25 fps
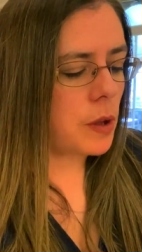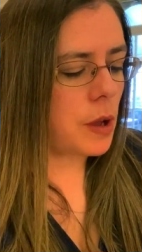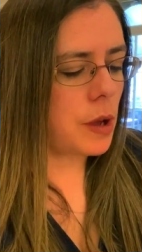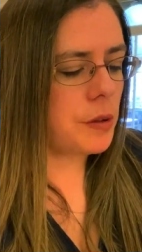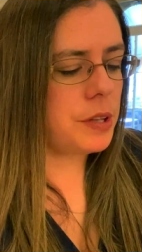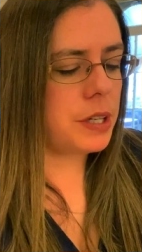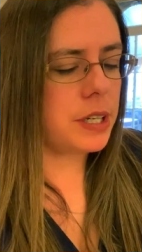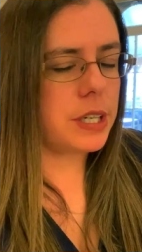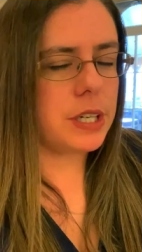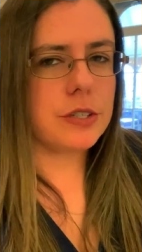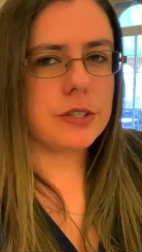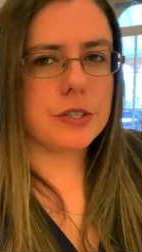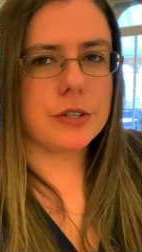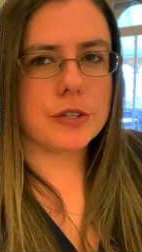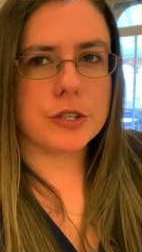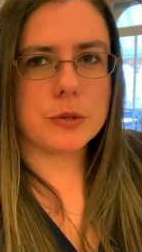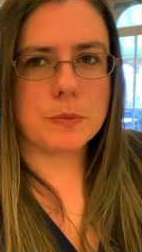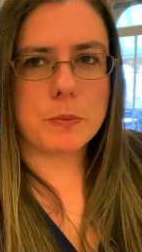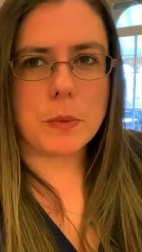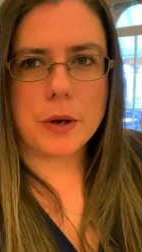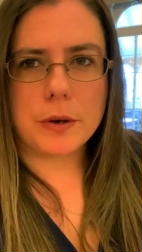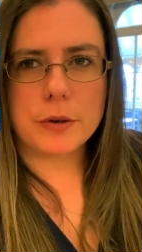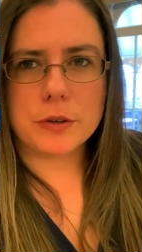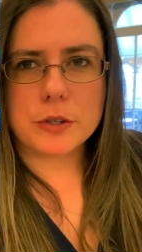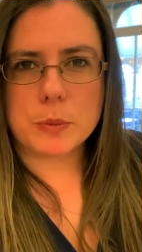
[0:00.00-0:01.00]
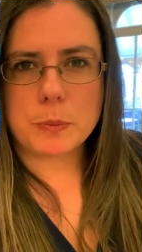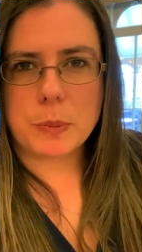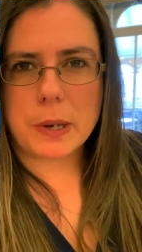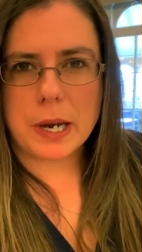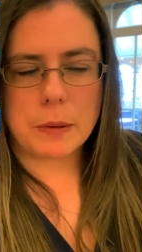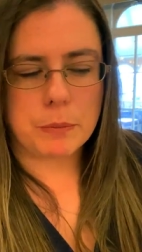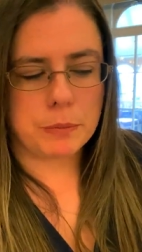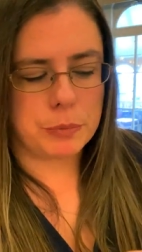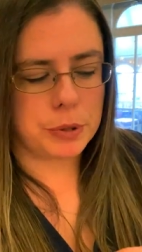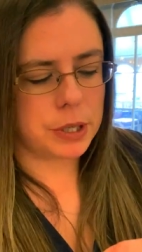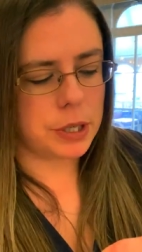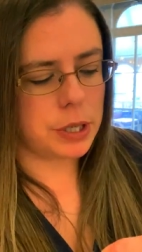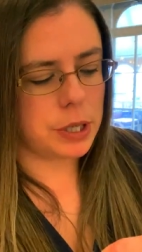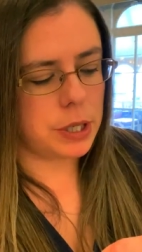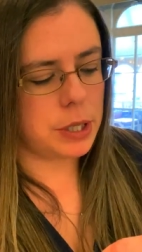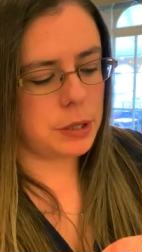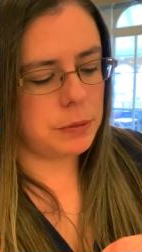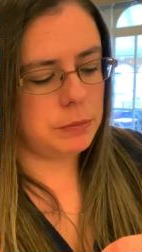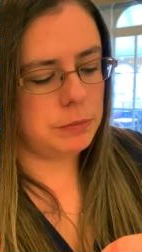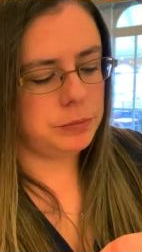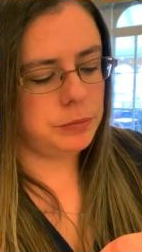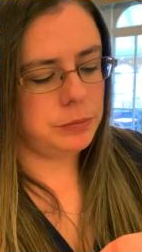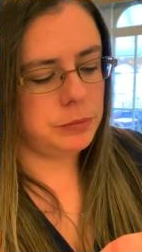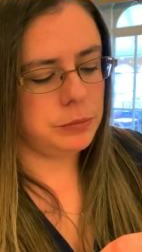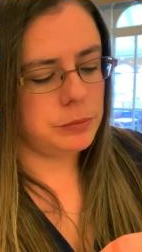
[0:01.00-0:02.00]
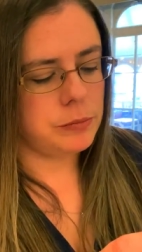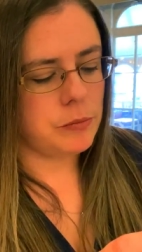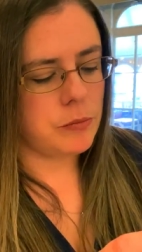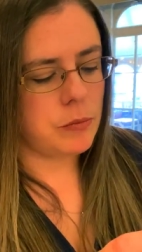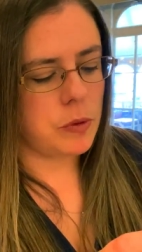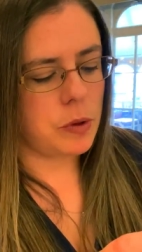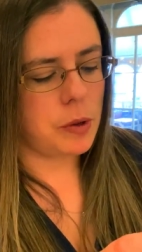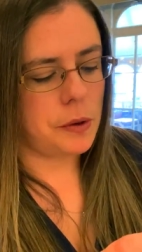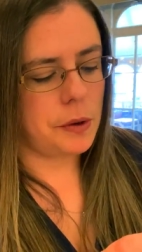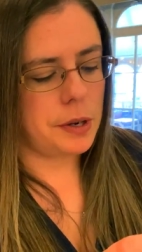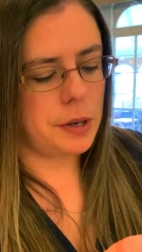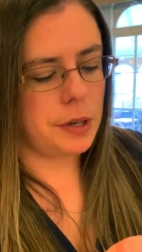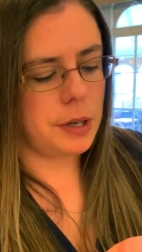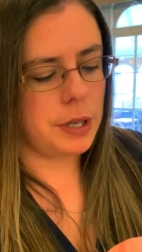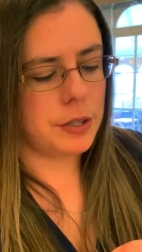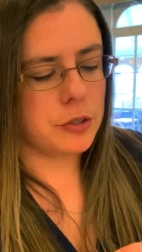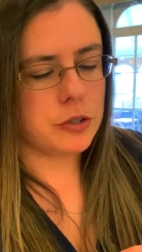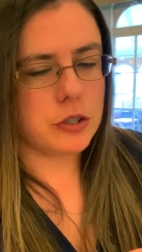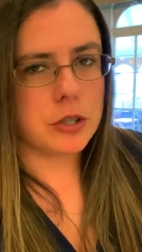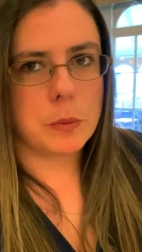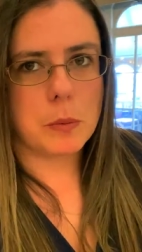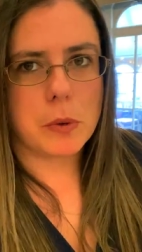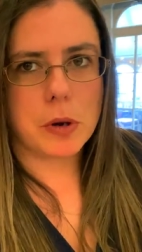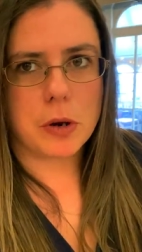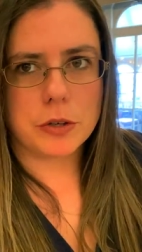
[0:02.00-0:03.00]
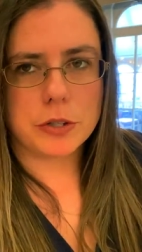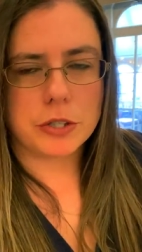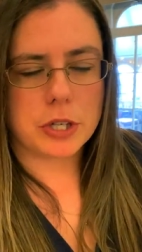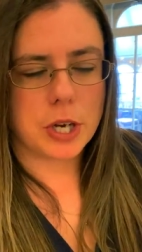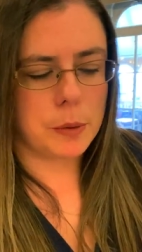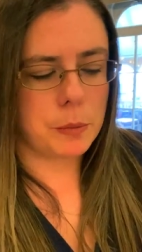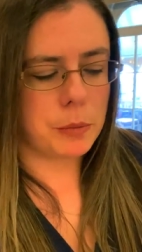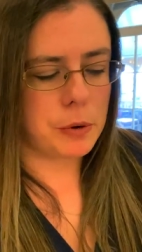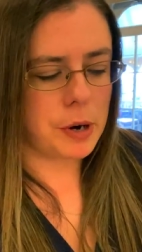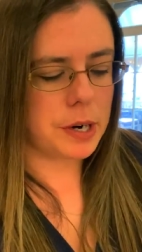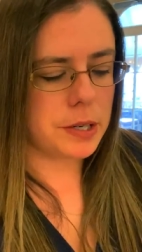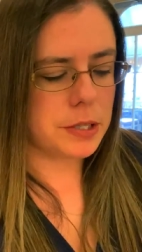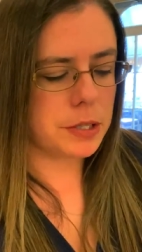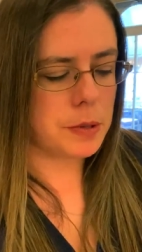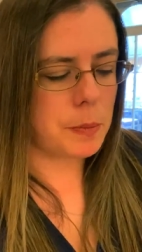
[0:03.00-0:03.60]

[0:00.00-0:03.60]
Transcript: I think it's a smoked paprika like tomato bread